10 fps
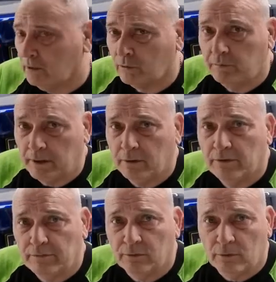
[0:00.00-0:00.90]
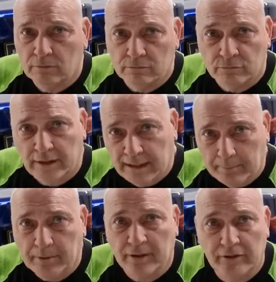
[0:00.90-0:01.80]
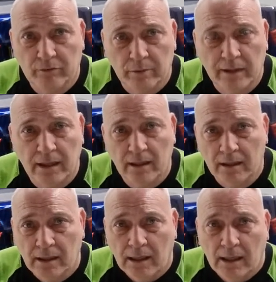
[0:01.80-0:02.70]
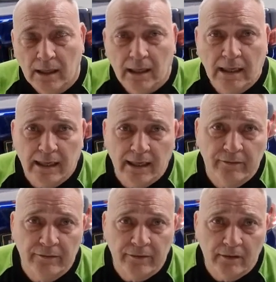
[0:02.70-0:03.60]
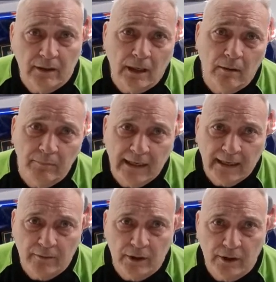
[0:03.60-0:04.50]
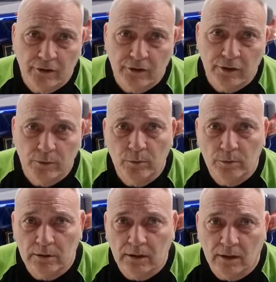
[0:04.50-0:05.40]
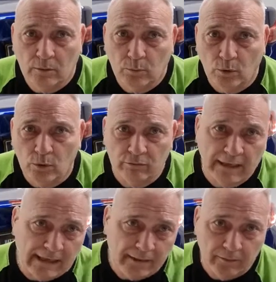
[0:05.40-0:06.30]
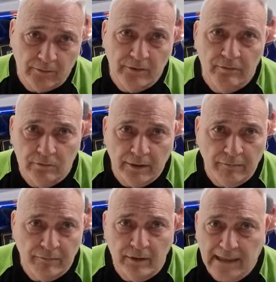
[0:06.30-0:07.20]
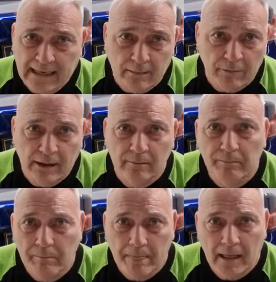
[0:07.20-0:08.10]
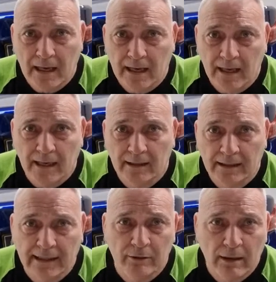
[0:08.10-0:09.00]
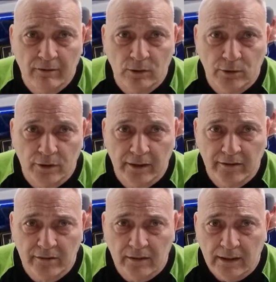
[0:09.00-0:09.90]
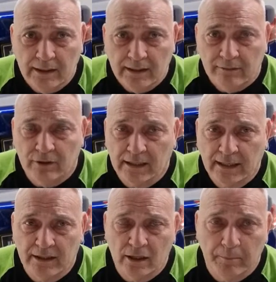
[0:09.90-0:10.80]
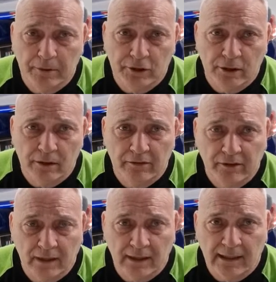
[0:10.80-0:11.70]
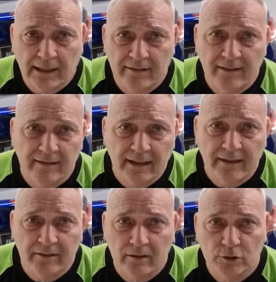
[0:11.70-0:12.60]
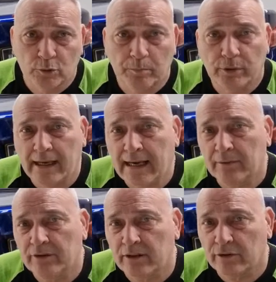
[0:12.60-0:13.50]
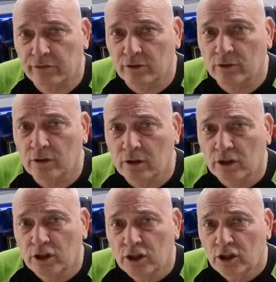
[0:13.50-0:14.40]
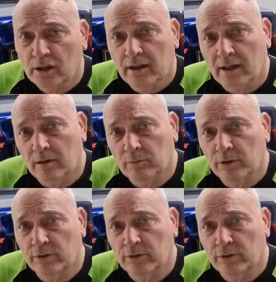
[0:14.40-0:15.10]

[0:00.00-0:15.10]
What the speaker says: looks beautiful. Really pleased with it. And I'm now going to do a walk round with the camera and let you have a look at it. If I get the opportunity at a later date, I shall put it out in the sun and we'll